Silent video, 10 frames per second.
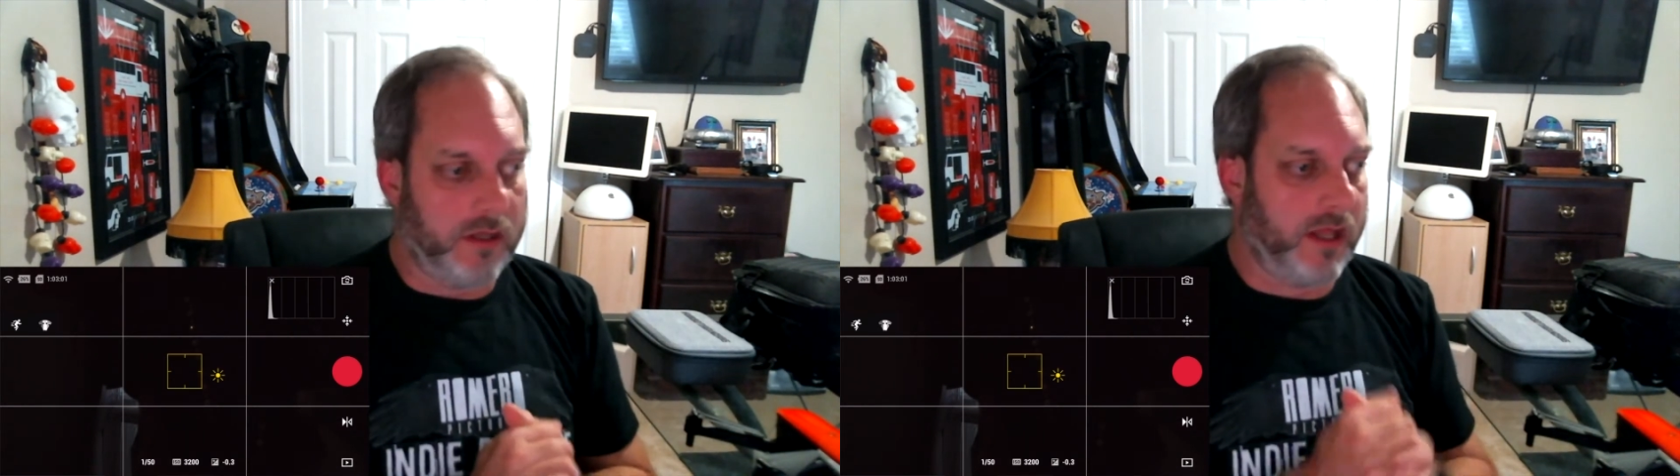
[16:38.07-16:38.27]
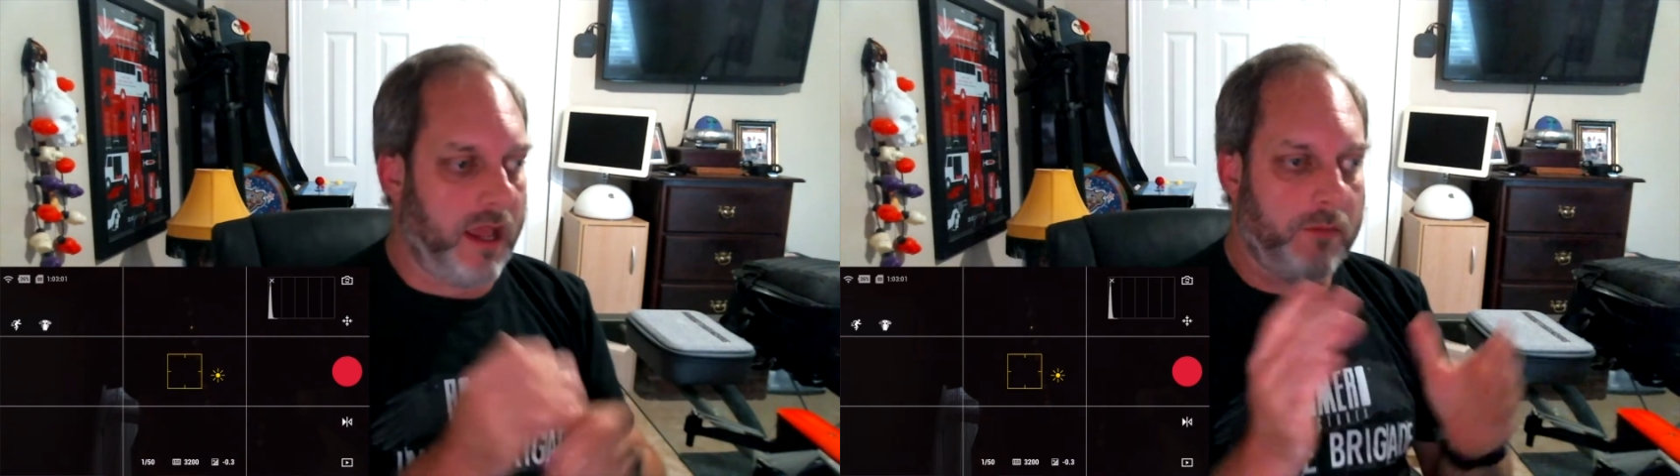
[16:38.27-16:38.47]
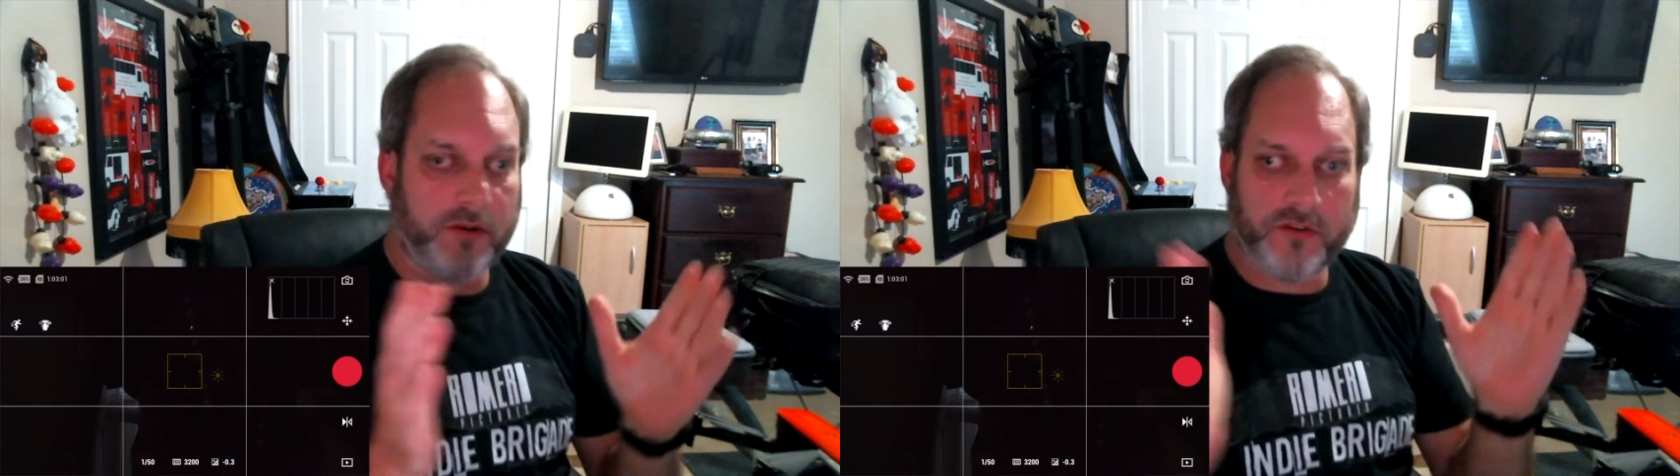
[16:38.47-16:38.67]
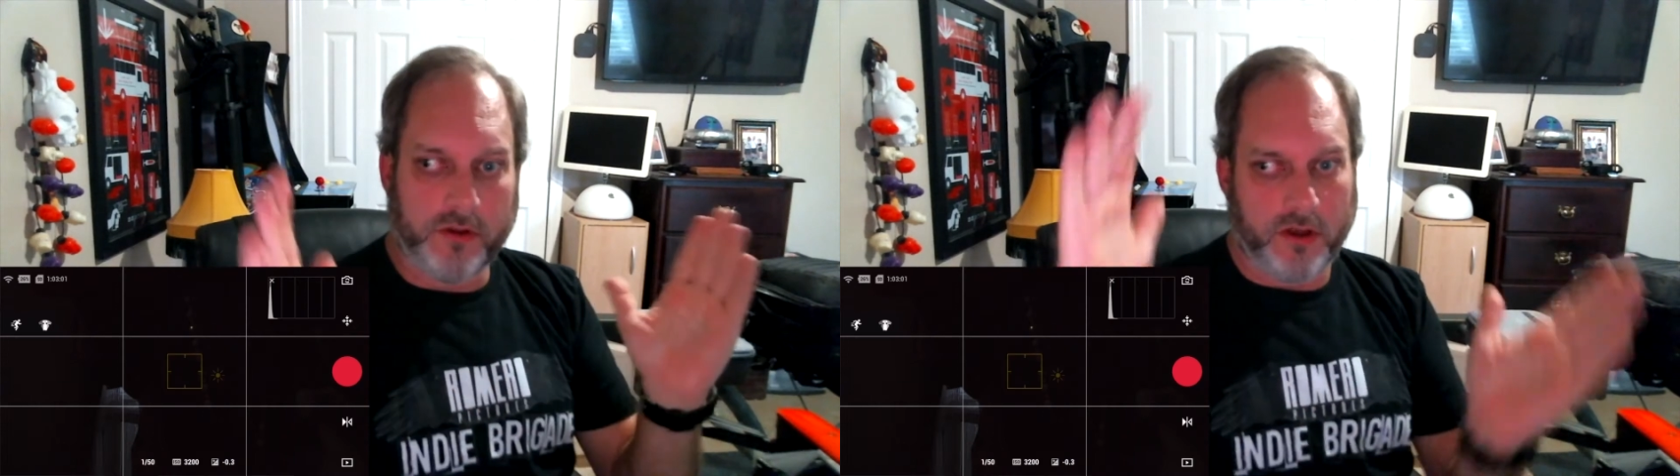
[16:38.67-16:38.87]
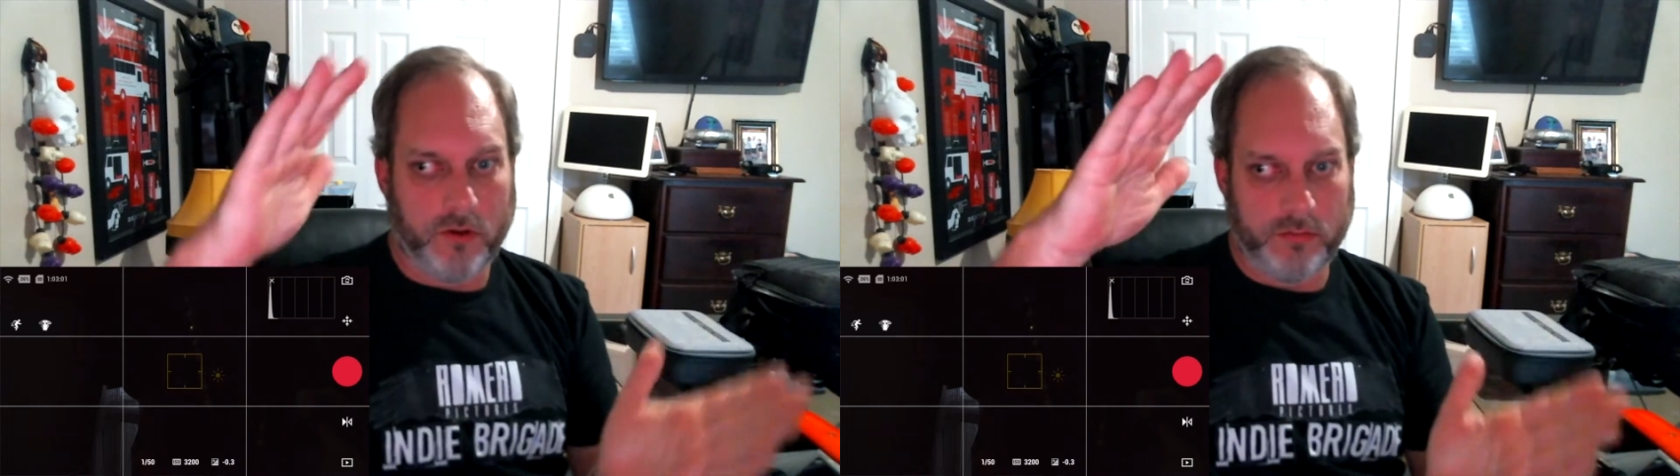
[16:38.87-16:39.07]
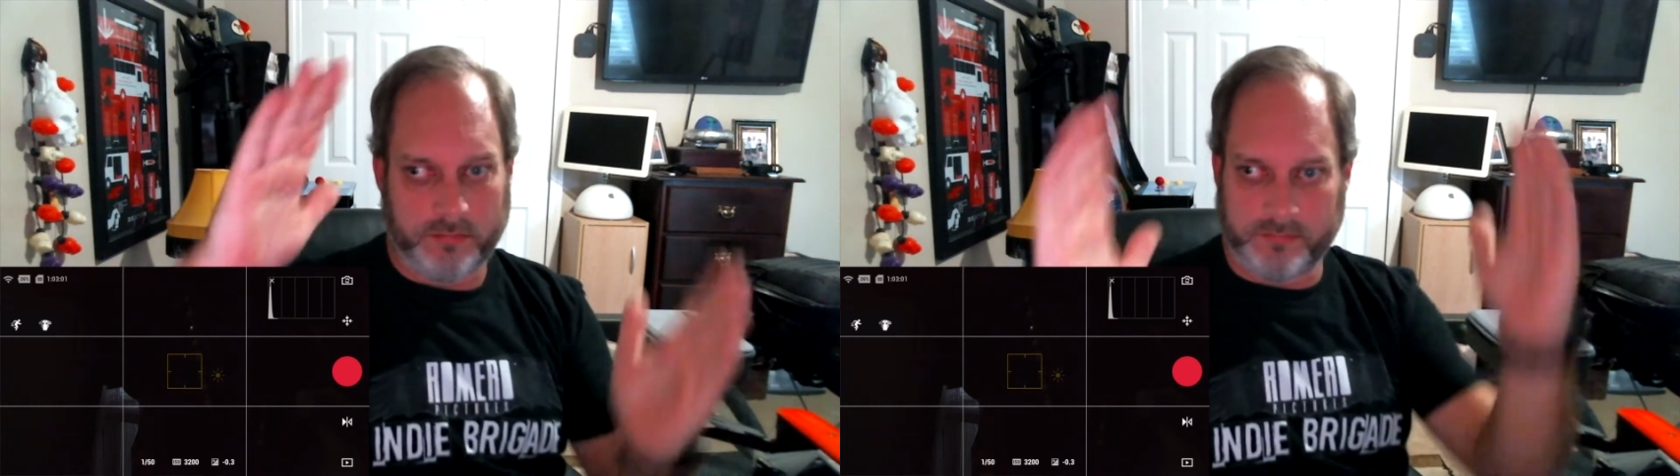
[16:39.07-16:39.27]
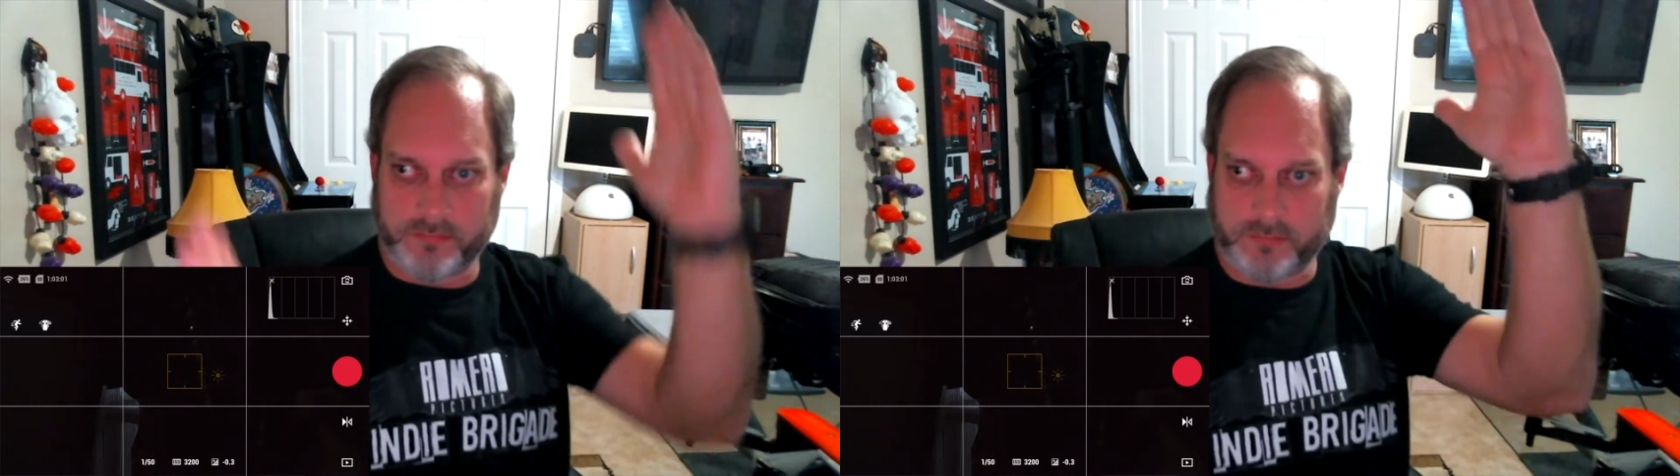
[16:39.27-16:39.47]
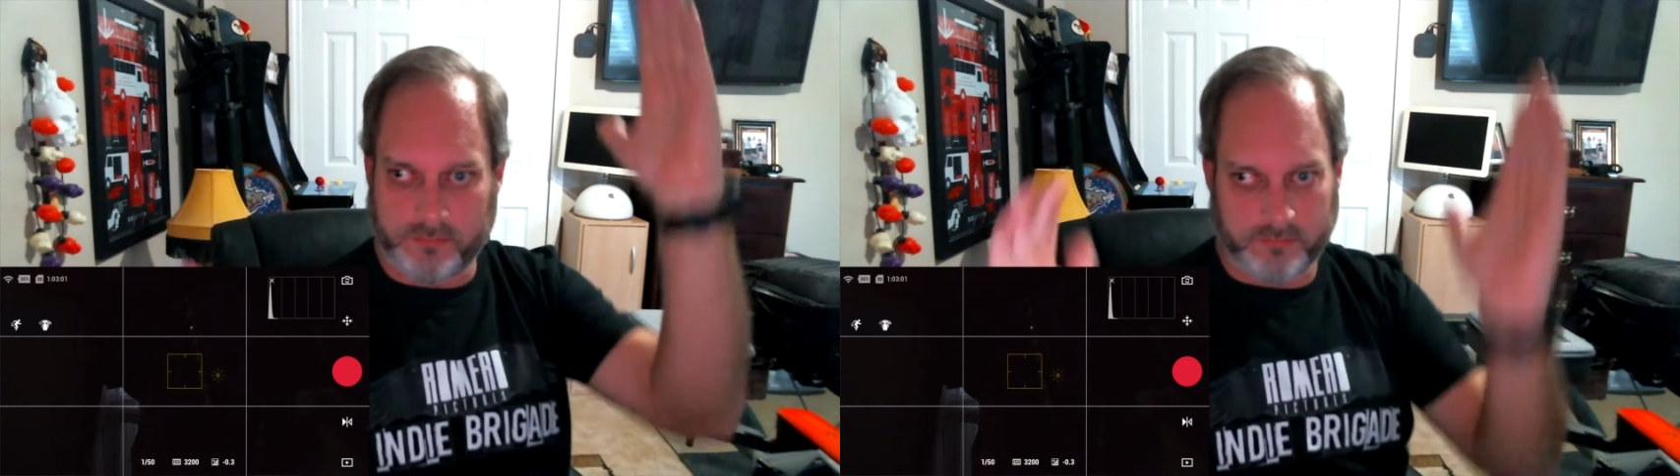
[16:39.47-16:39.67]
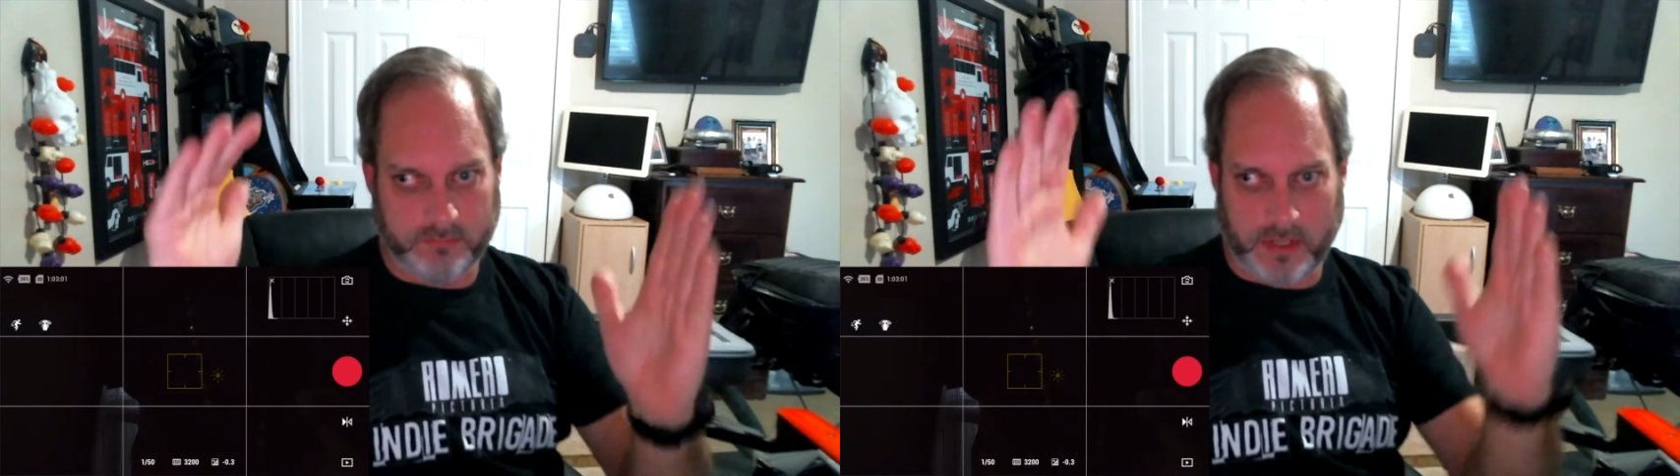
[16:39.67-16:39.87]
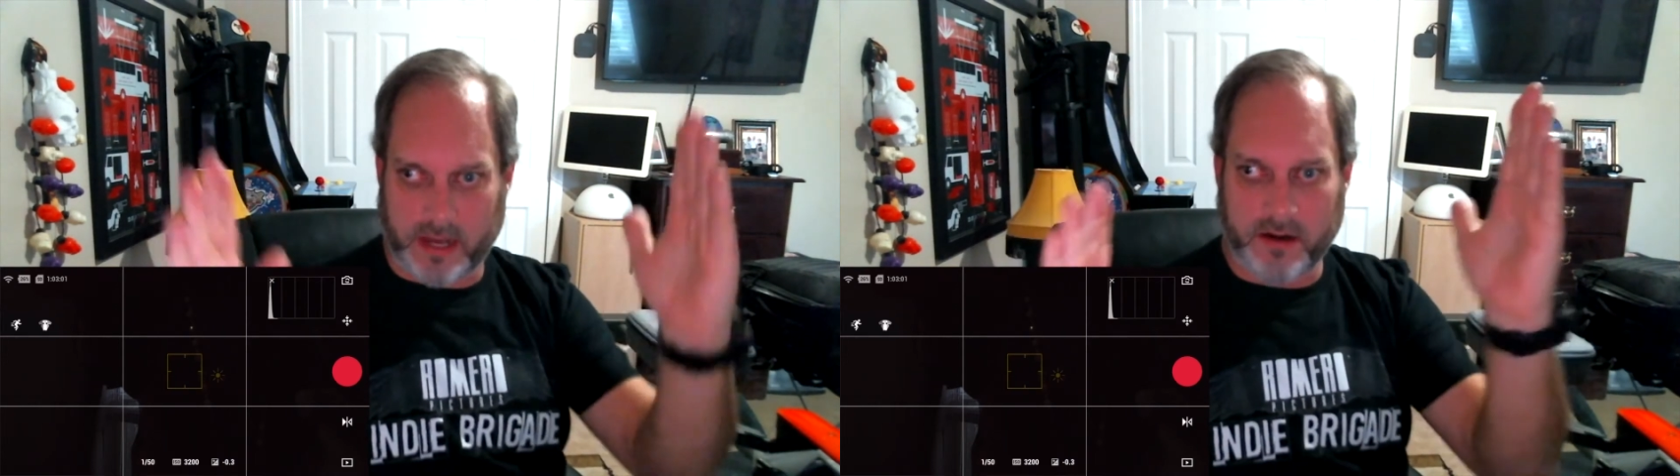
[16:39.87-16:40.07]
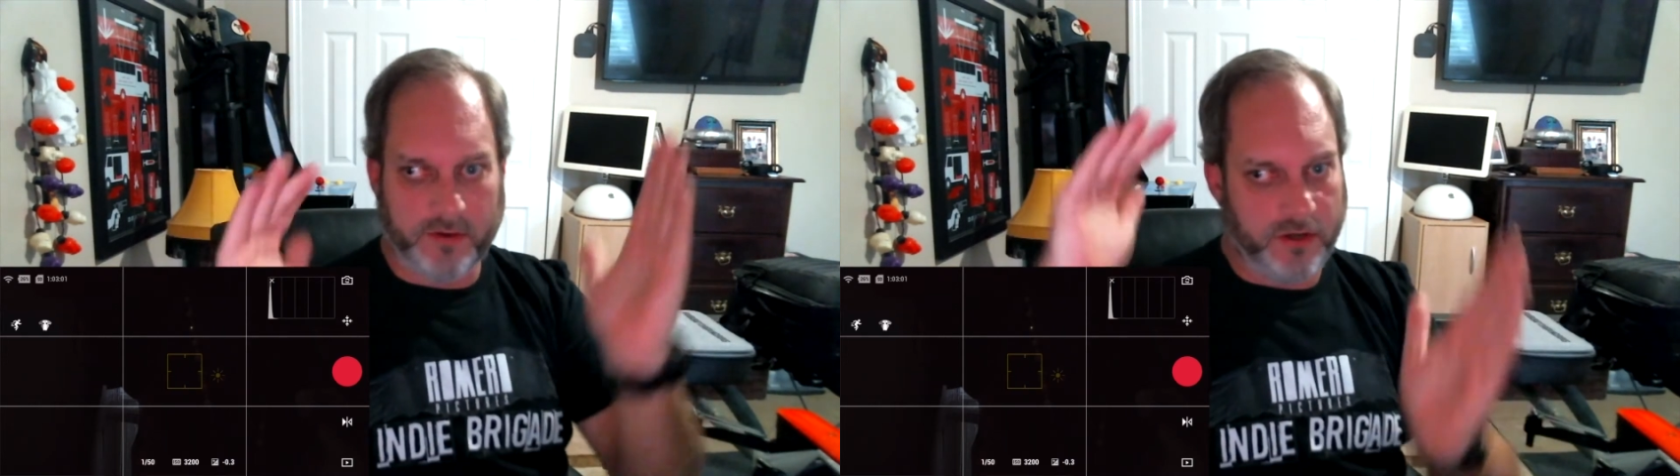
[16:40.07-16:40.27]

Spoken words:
The camera's going to go however